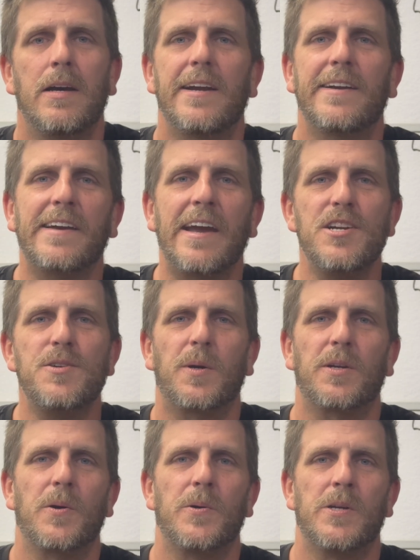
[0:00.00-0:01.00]

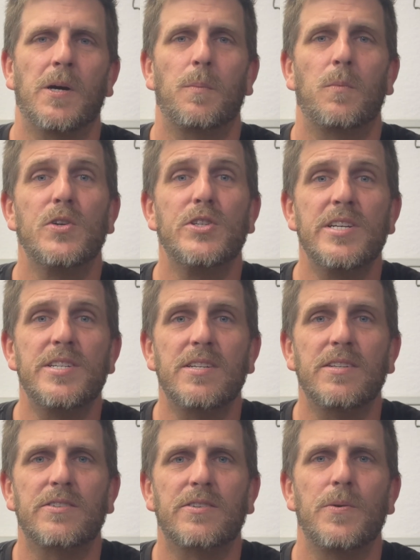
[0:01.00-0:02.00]
Engagement goes up,
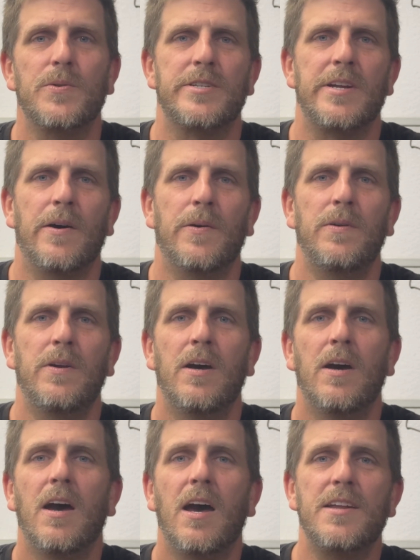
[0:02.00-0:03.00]
resistance goes down,
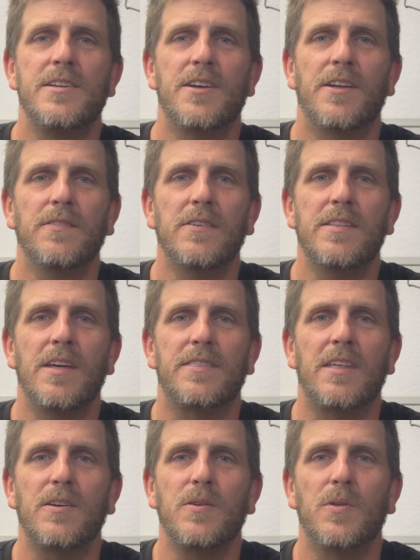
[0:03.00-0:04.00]
and suddenly that
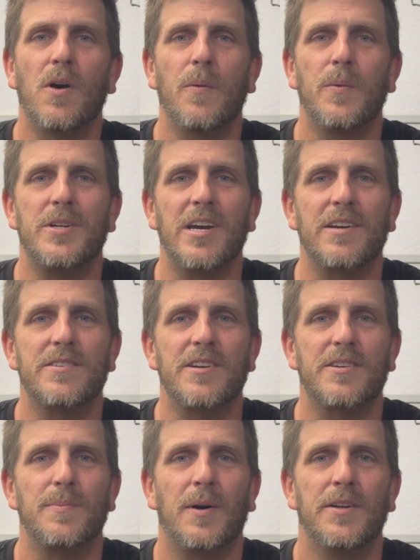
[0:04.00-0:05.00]
thing you thought would take
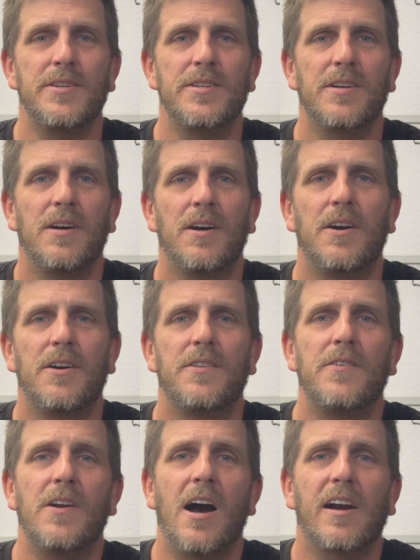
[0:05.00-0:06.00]
6 months,
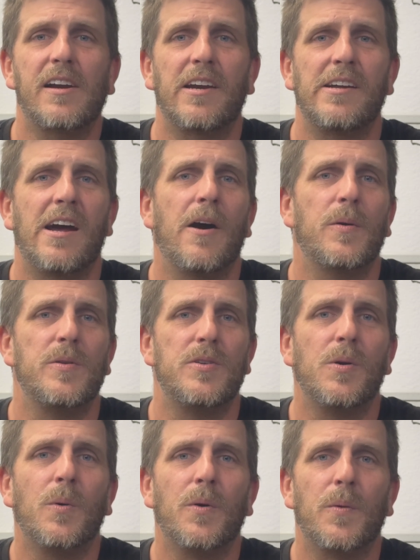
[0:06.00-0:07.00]
they're knocking it out in
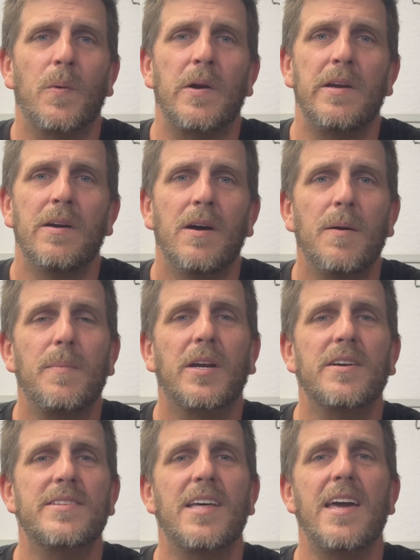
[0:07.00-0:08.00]
2 or 3
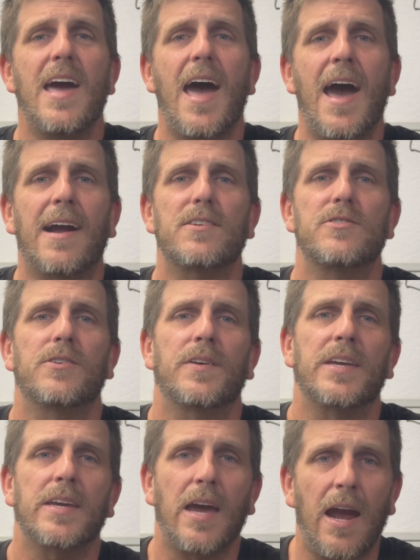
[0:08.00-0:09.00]
because they actually
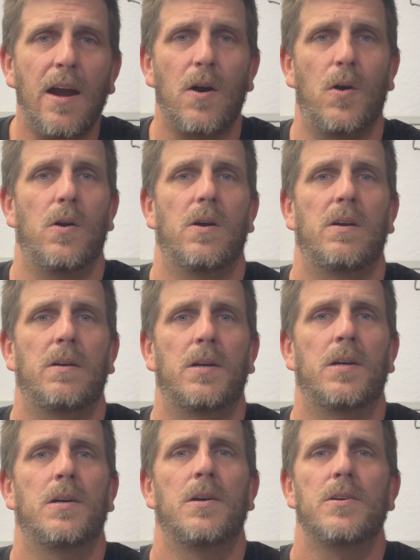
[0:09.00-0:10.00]
care.
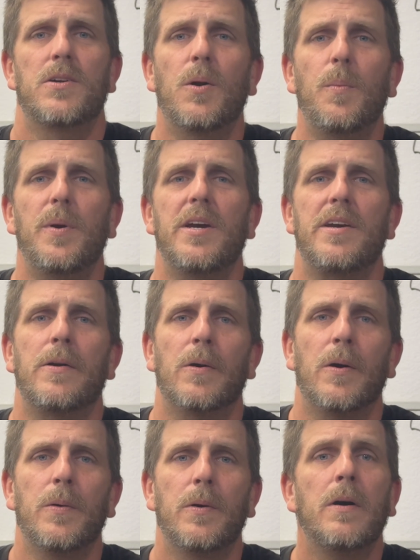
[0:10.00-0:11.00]
So don't be a
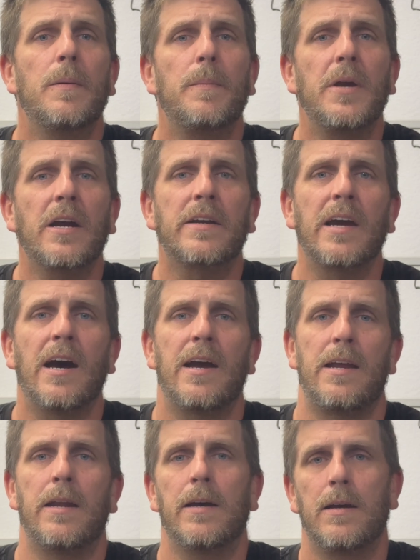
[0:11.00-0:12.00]
hero, be a
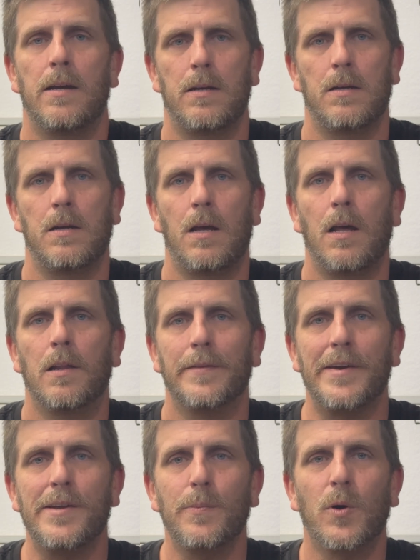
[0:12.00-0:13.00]
guide.
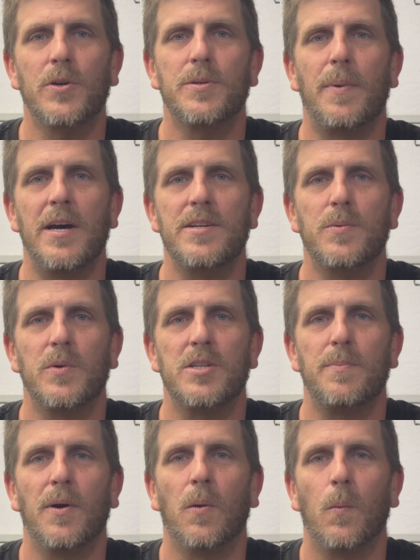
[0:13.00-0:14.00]
Lean works best when it's
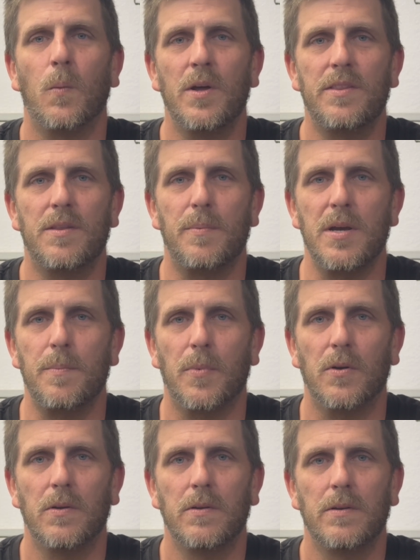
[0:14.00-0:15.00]
built with the
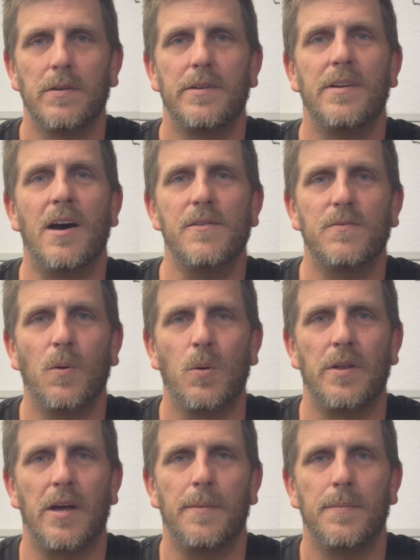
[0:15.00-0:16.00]
people, not for
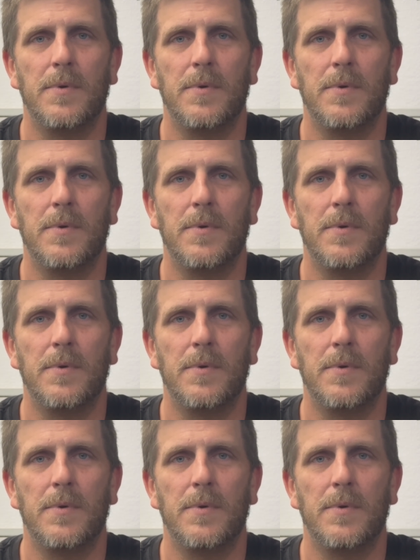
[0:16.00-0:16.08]
them.